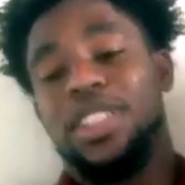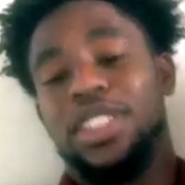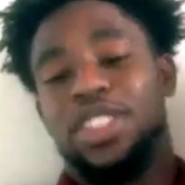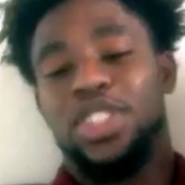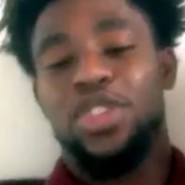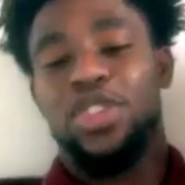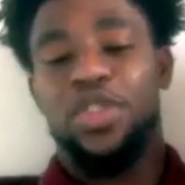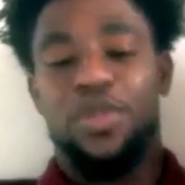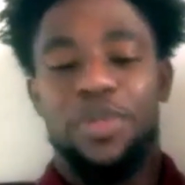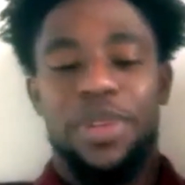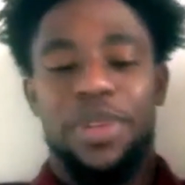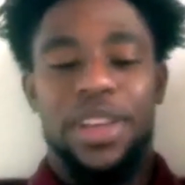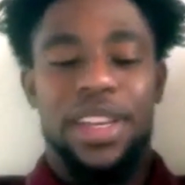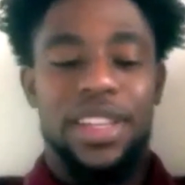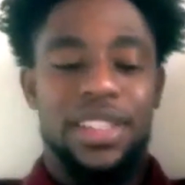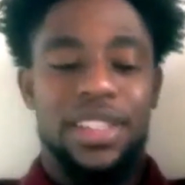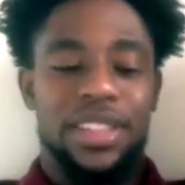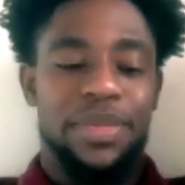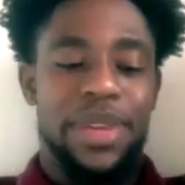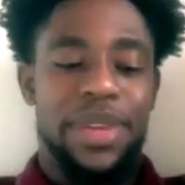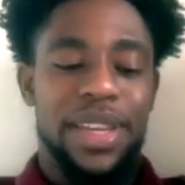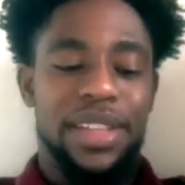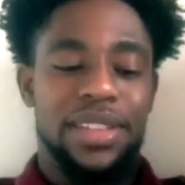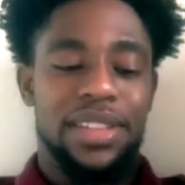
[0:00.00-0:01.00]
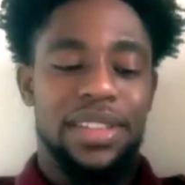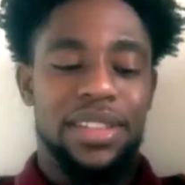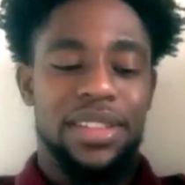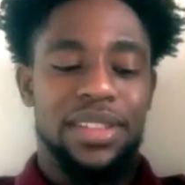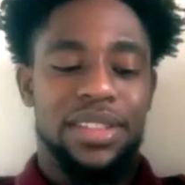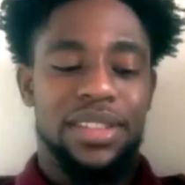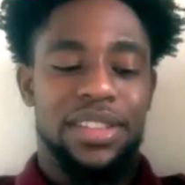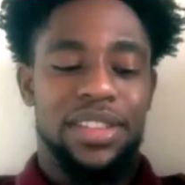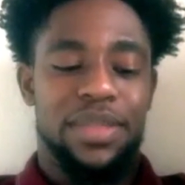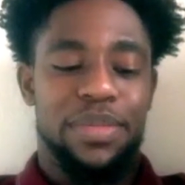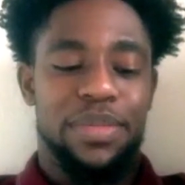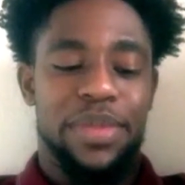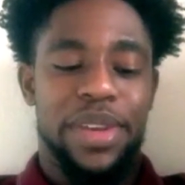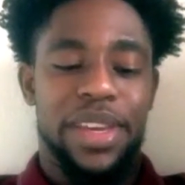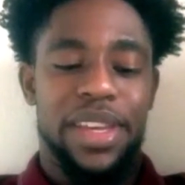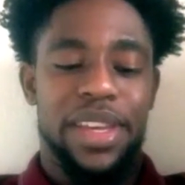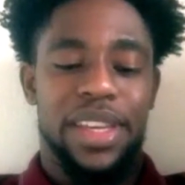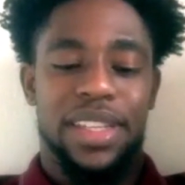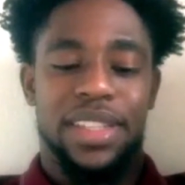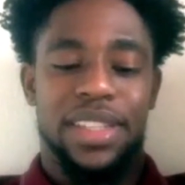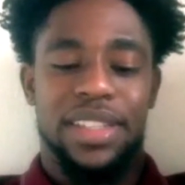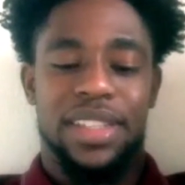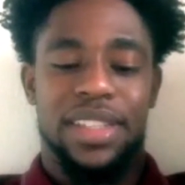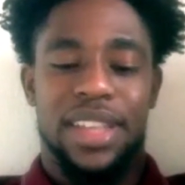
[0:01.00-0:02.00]
so is amazing to me
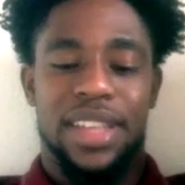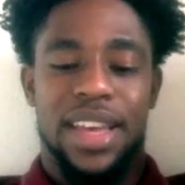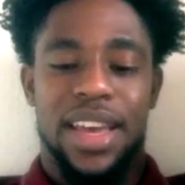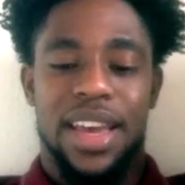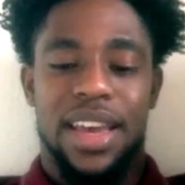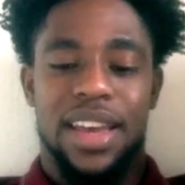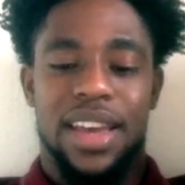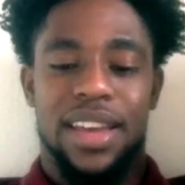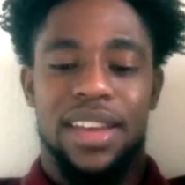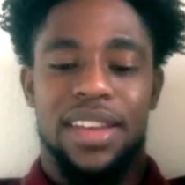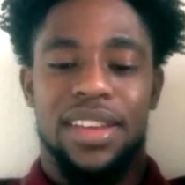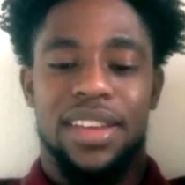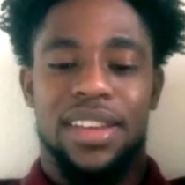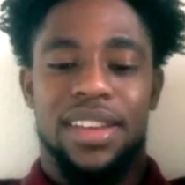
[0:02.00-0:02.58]
is that